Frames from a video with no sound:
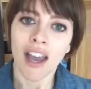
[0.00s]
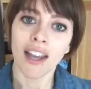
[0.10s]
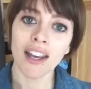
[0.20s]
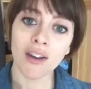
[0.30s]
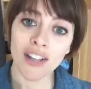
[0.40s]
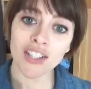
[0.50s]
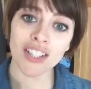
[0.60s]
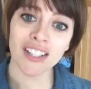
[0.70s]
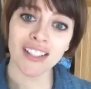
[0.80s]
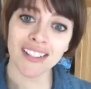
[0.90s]
Any
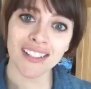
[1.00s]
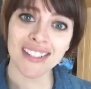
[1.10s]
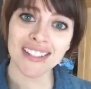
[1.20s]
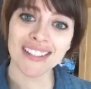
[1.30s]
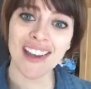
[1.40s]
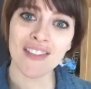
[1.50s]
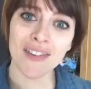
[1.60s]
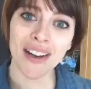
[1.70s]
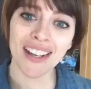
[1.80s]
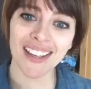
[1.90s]
questions,
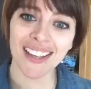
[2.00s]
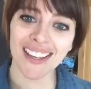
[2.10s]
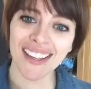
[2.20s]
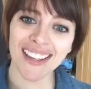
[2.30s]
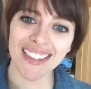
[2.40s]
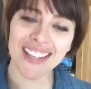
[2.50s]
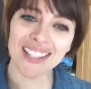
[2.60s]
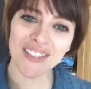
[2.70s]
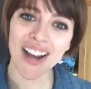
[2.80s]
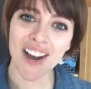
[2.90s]
everybody?
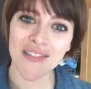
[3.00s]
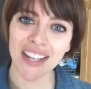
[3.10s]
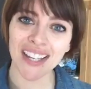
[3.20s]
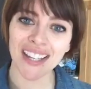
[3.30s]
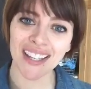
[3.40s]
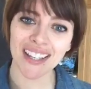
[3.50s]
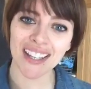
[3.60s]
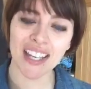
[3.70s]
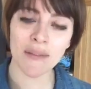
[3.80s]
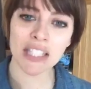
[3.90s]
Thanks for
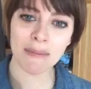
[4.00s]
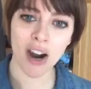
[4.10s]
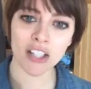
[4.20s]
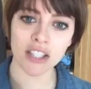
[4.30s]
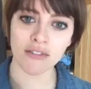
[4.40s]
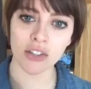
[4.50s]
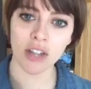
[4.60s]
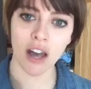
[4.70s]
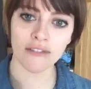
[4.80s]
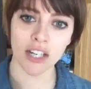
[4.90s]
coming. Give me some hearts if you
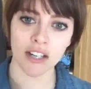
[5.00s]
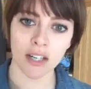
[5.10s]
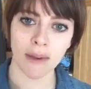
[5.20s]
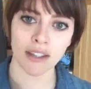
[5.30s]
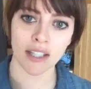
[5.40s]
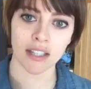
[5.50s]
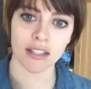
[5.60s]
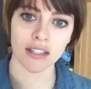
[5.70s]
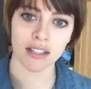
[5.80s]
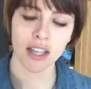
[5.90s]
loved hearing about
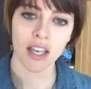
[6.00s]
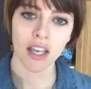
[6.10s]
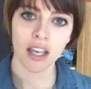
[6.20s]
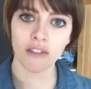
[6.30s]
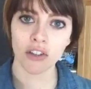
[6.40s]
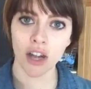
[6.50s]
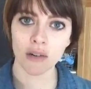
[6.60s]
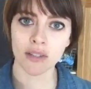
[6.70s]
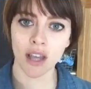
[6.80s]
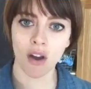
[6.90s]
this, if you thought
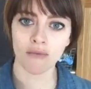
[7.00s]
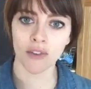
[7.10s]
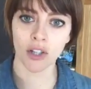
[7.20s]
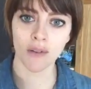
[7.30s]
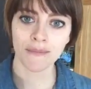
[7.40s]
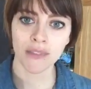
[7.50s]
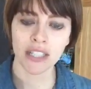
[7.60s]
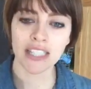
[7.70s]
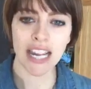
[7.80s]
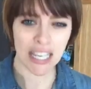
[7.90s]
it was helpful.
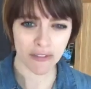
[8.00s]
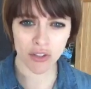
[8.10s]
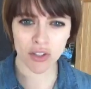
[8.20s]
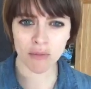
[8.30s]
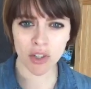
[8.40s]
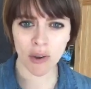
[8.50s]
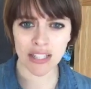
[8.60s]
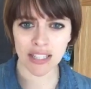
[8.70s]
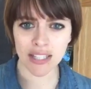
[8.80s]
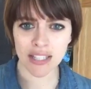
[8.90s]
Did I give you some new
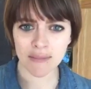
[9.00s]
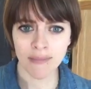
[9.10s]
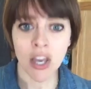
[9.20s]
ideas?